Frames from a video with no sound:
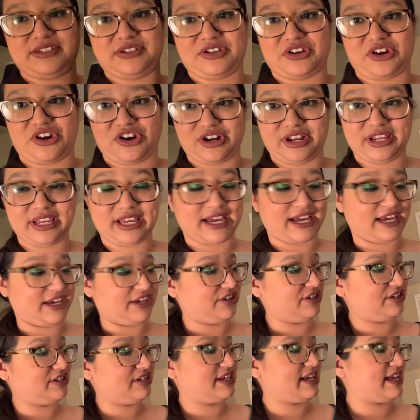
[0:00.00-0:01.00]
a curling
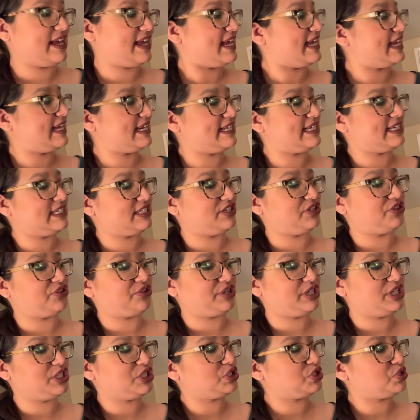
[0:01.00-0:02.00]
iron. It is a
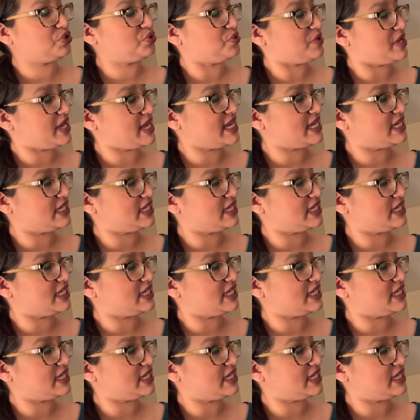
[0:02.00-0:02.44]
32